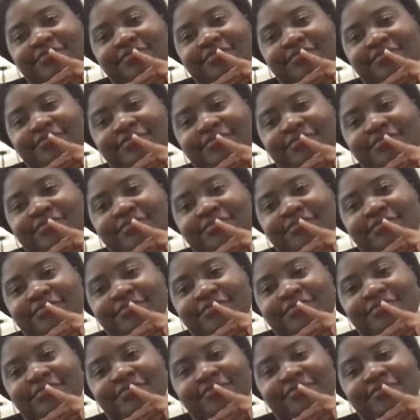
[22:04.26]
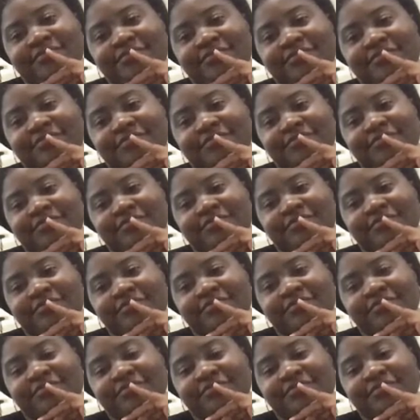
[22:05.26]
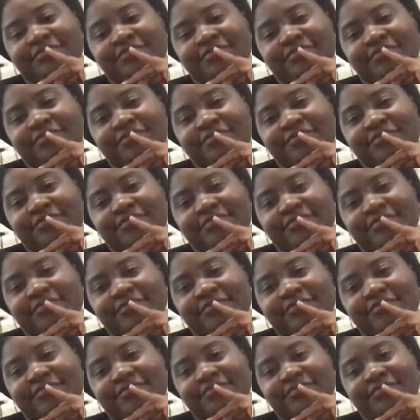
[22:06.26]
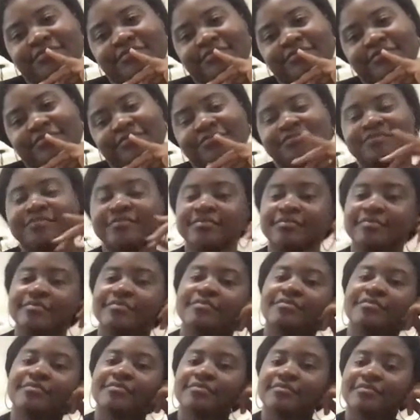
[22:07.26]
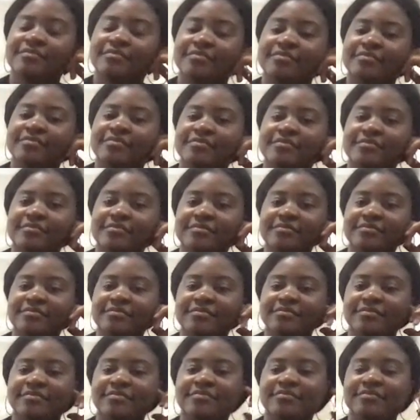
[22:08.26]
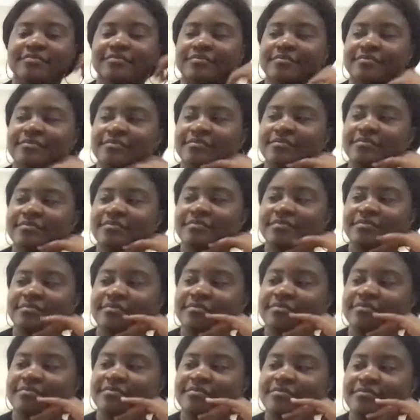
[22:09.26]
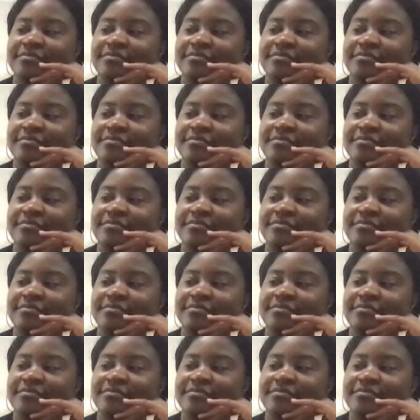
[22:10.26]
[no speech]